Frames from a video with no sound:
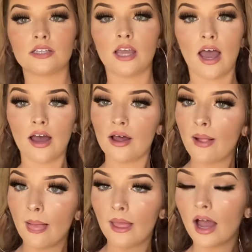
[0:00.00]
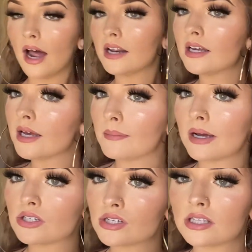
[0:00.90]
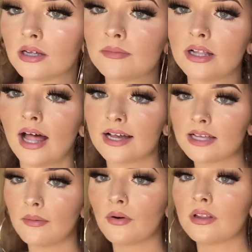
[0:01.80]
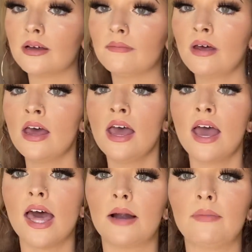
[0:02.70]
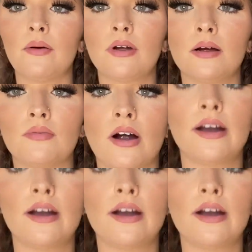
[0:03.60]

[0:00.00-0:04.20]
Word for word: yeah, I didn't get pictures of them the last time I wore them and I'm not wearing a bra right